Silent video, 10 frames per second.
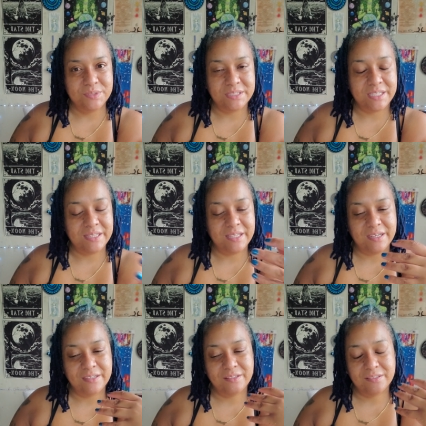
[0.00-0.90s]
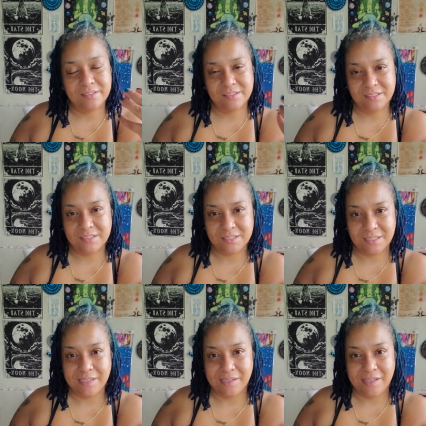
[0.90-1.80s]
sit in there, it's
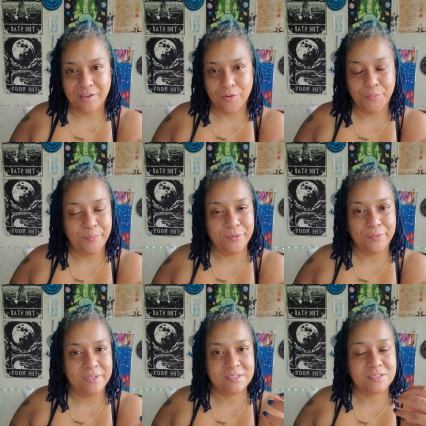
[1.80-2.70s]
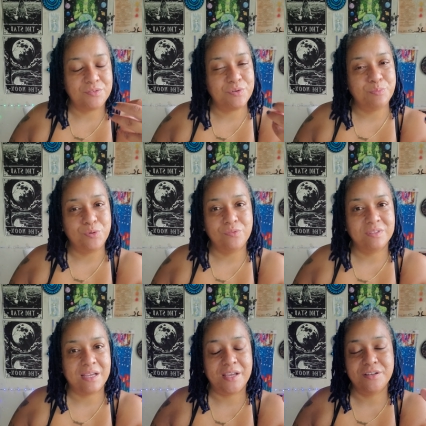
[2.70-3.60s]
going to help you and it's going to remove
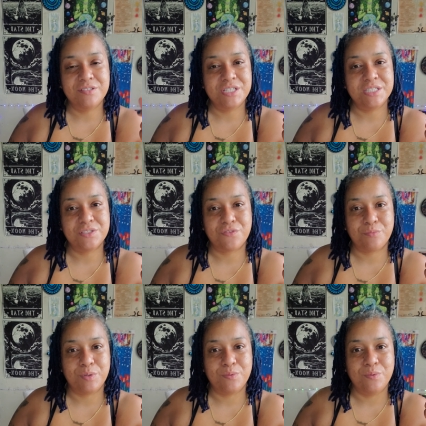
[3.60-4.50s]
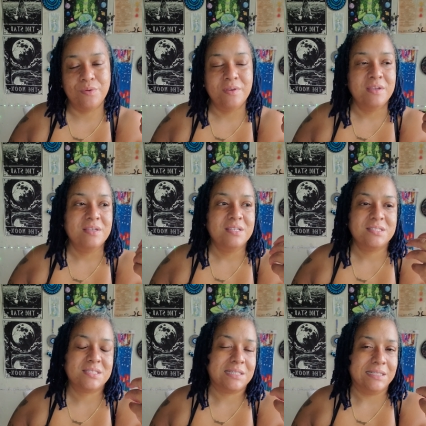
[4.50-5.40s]
the energies from you.
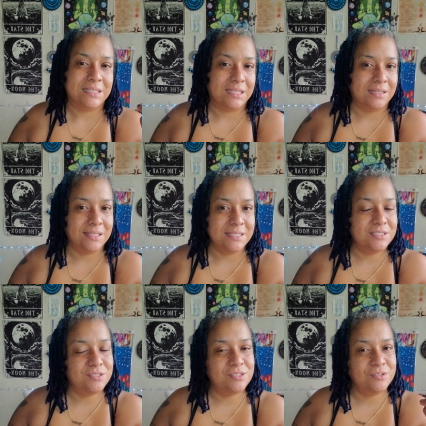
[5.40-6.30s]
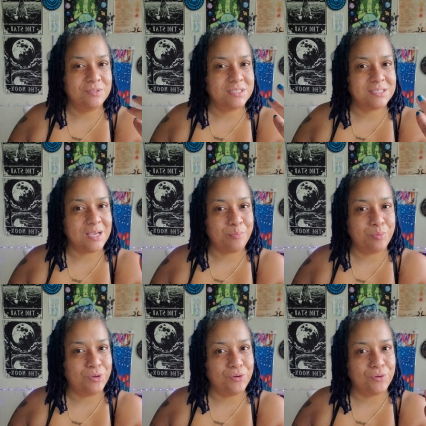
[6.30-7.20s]
It's going to cleanse you. It's like
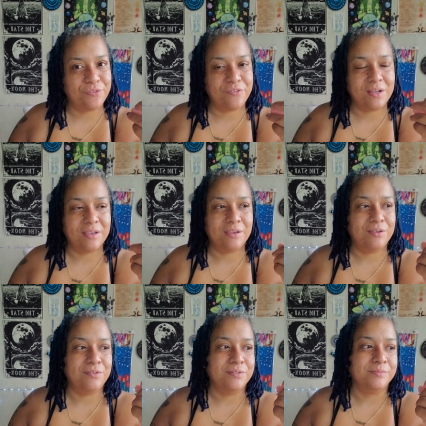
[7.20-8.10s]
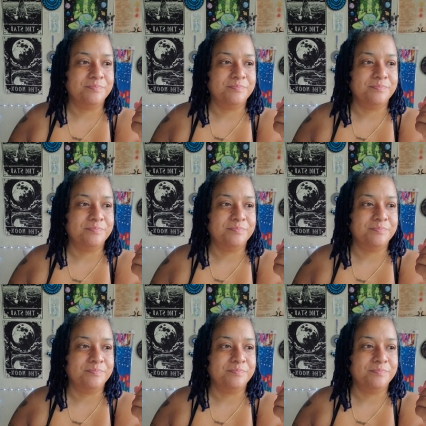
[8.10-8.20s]
purifying you.